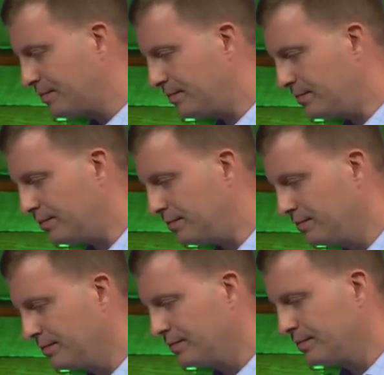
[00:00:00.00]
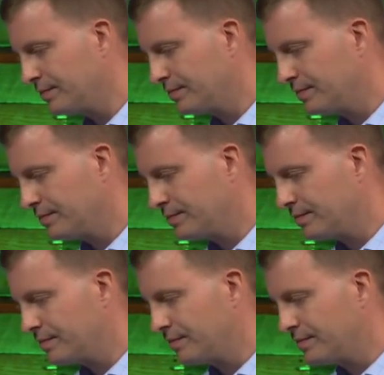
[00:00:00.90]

Nothing is said.